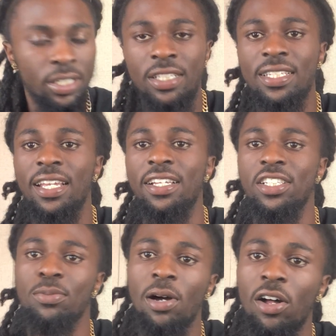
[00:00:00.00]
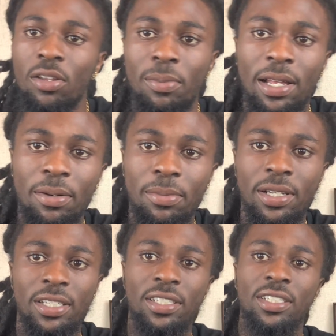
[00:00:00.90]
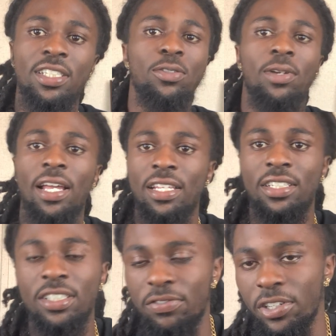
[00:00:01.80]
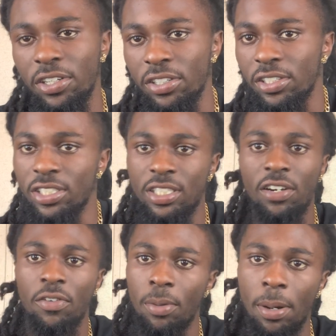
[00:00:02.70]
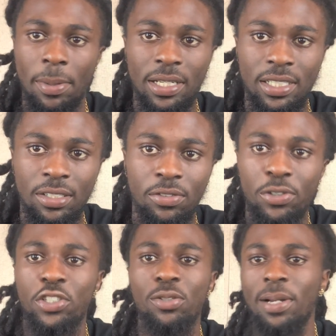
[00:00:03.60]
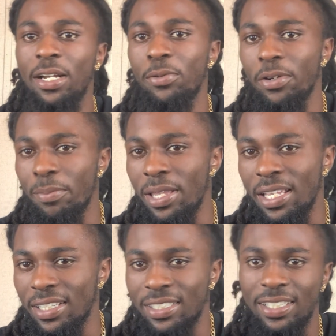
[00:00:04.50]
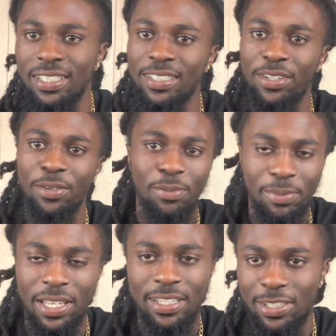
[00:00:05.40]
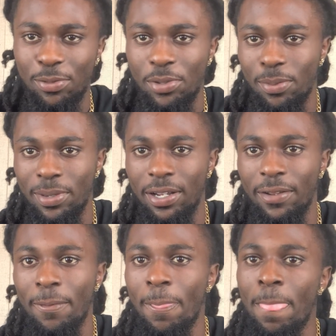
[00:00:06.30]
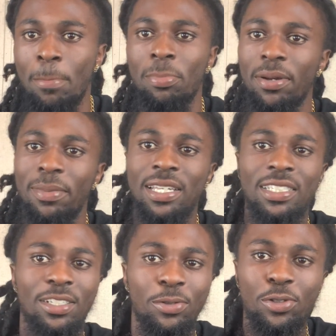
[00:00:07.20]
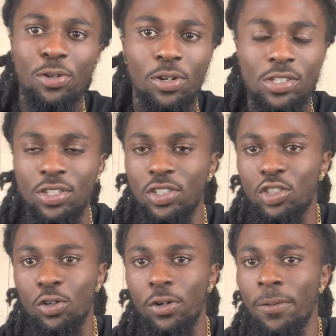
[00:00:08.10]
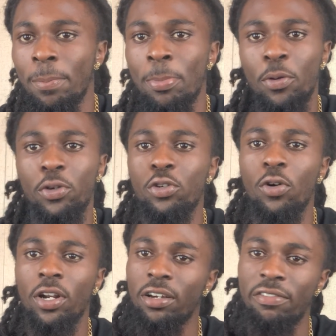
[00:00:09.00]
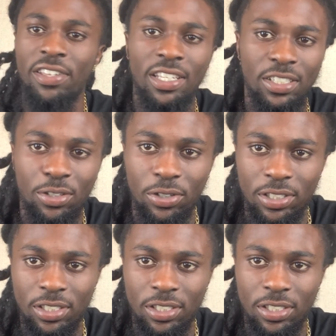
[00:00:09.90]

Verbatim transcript: take a small amount of money. This is what I had just figured, discovered about myself. Wish somebody would have been said something, Ben told me about it. But basically when you go into the store, when you go into convenience stores and